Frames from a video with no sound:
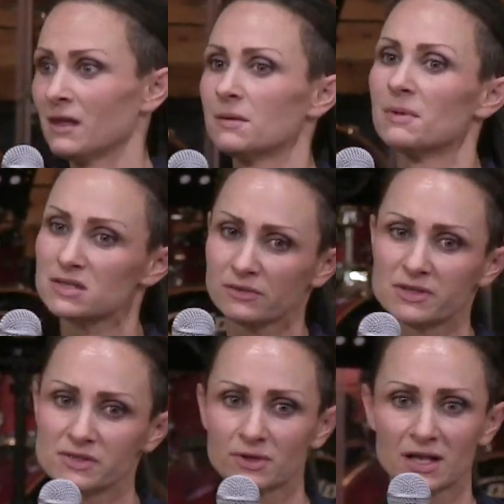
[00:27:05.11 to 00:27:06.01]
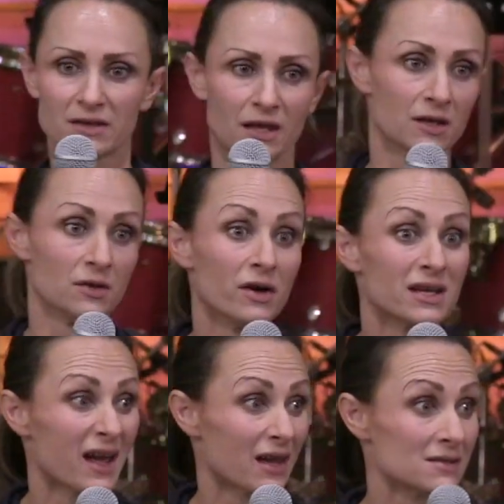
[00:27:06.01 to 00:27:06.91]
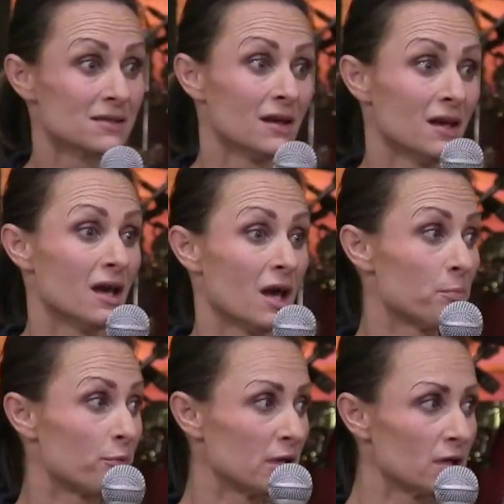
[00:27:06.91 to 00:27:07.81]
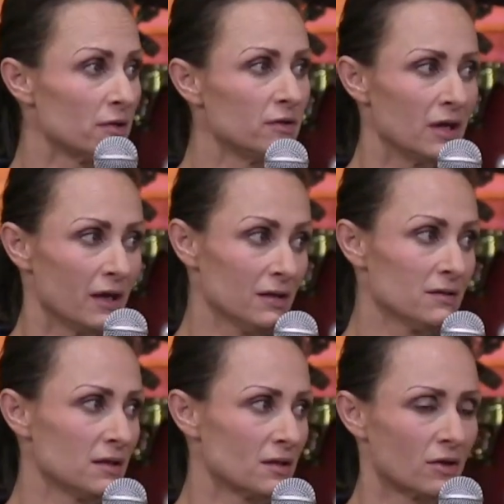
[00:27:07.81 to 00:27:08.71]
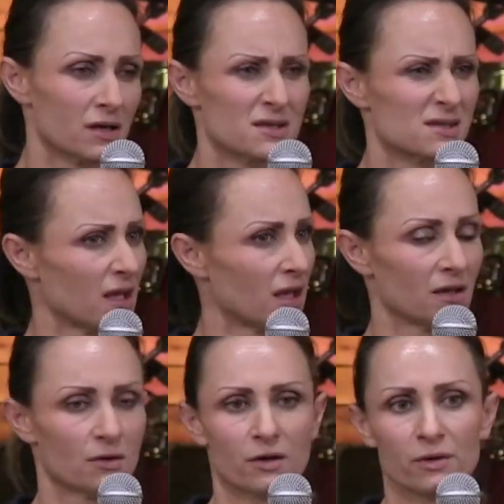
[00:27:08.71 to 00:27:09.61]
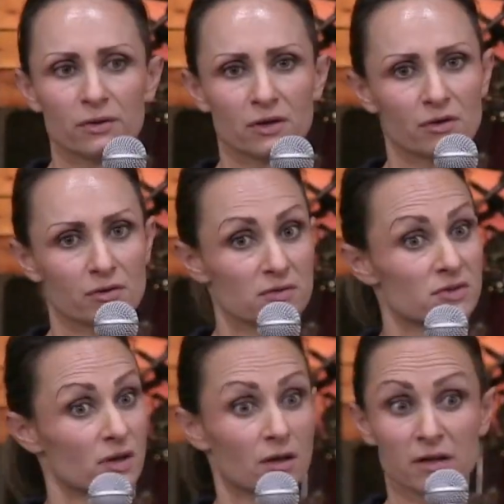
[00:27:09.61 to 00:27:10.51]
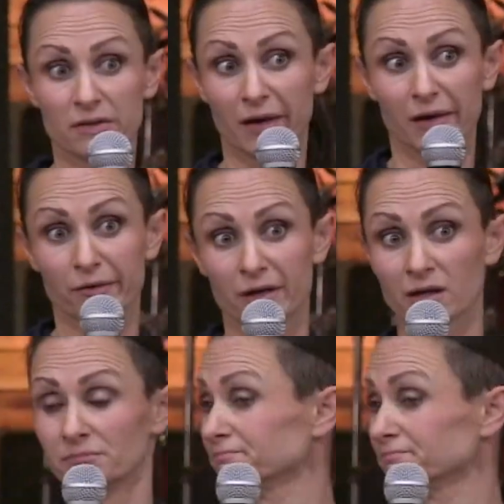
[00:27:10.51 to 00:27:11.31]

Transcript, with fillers: Imagine if we saw it like that and not as a precluder that God is saying, oh, yo, you struggled in that area.